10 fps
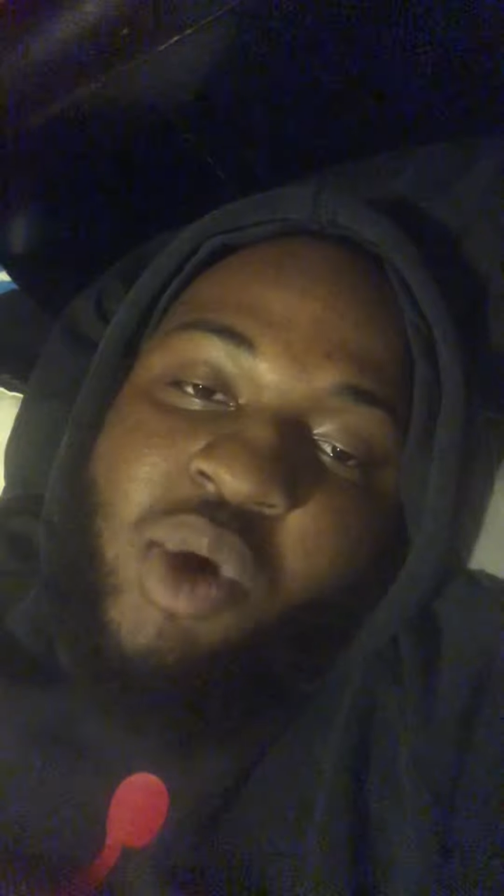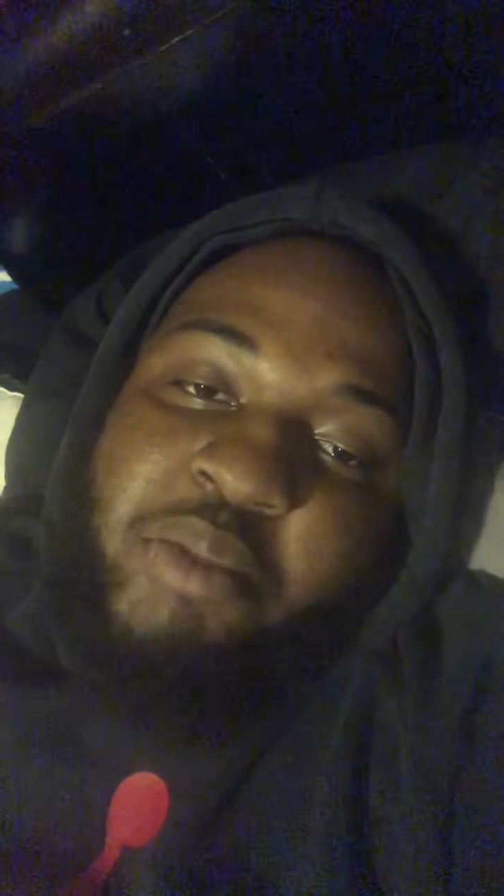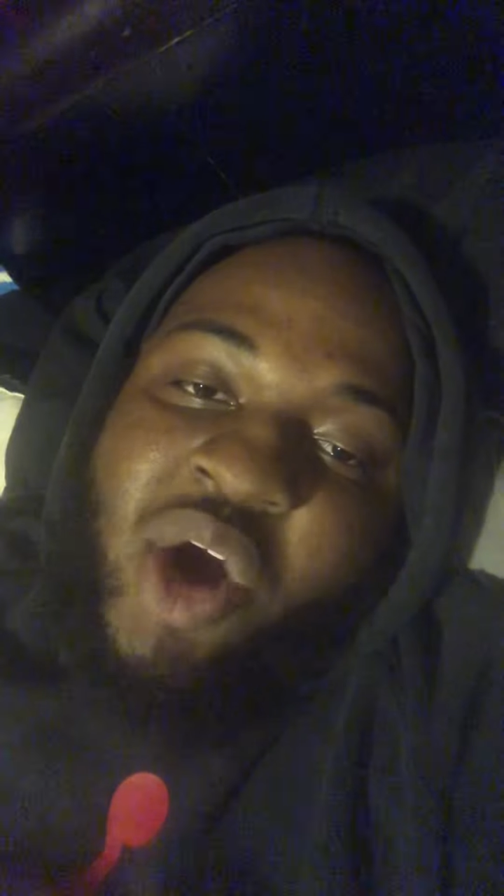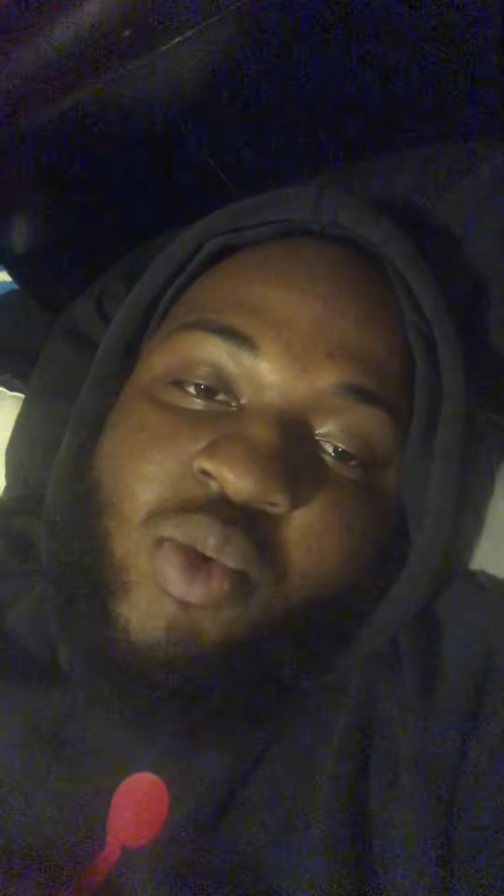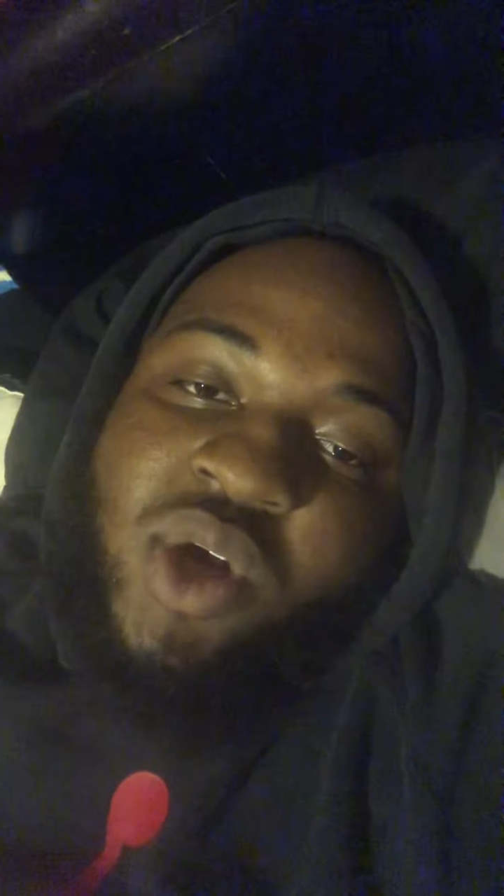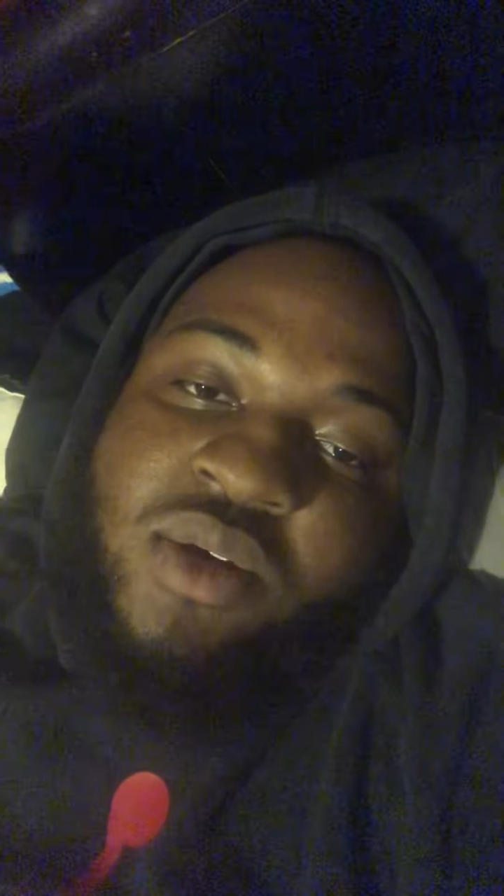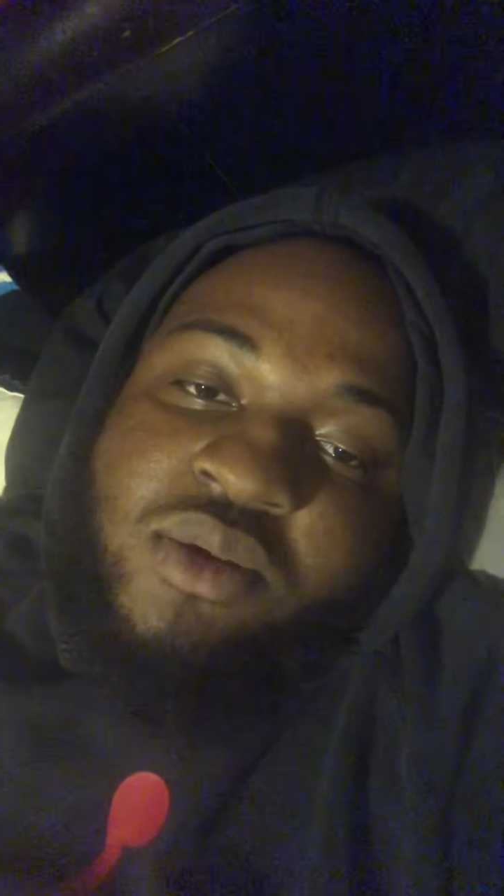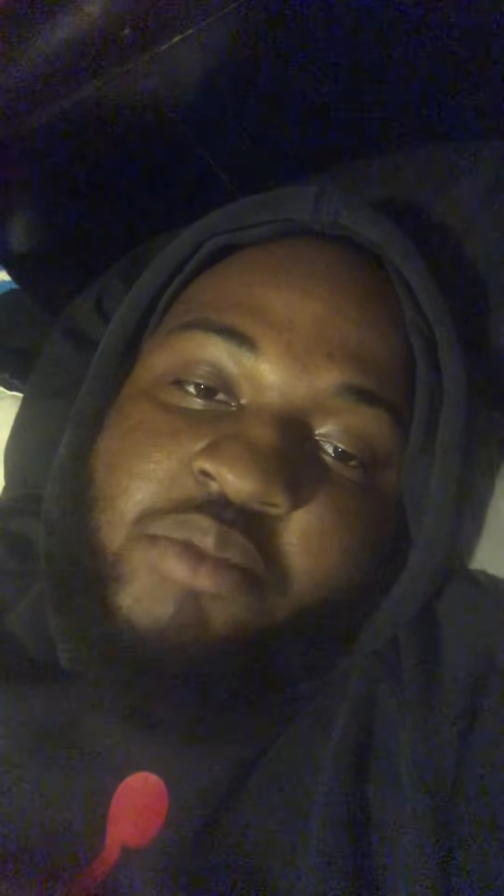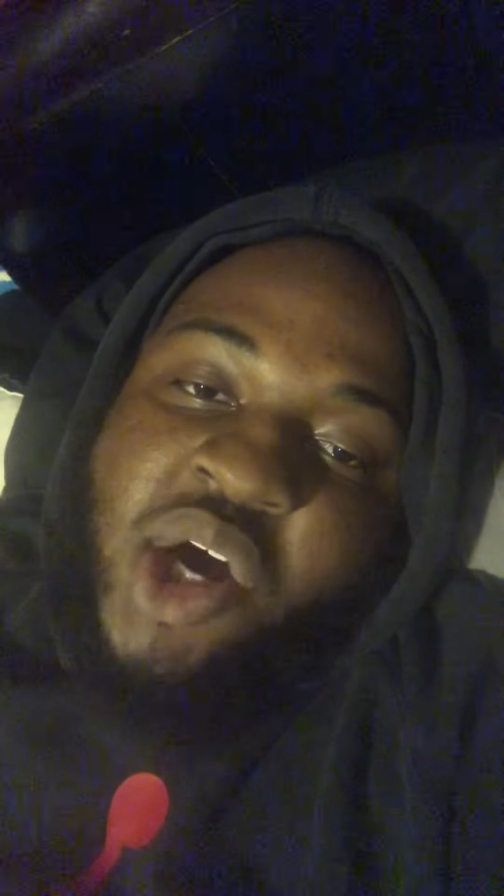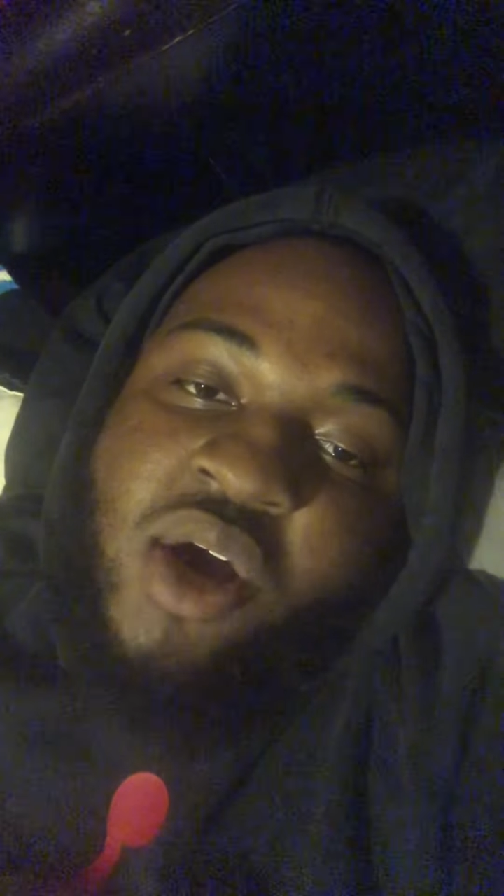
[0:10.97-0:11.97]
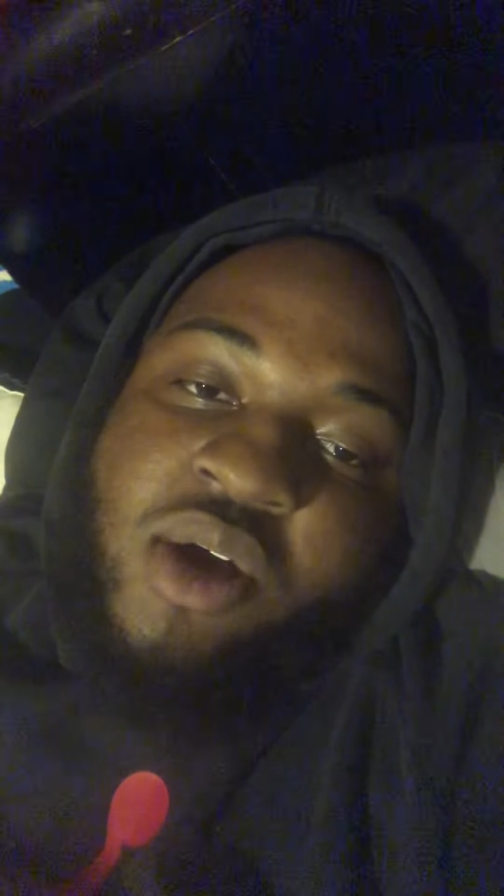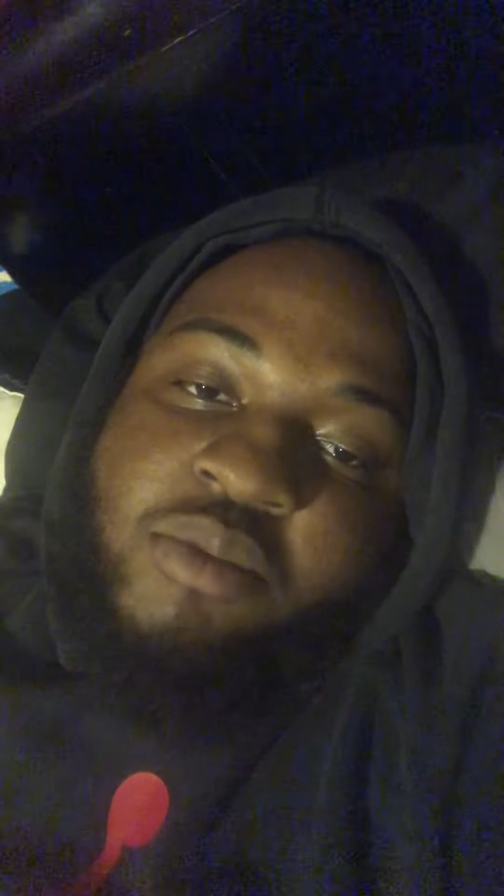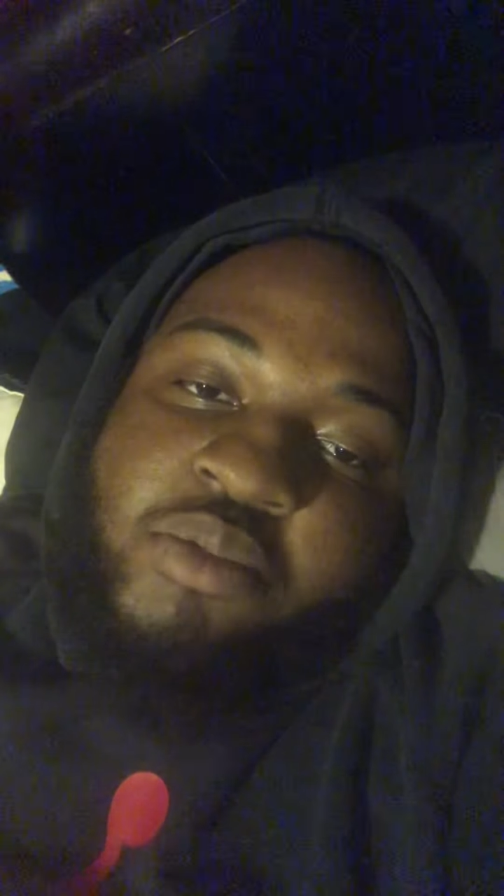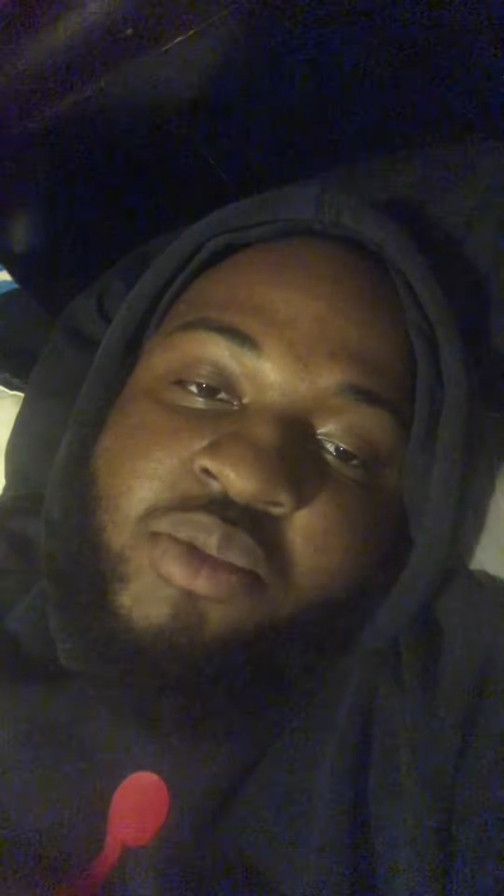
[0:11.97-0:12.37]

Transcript: about hip-hop.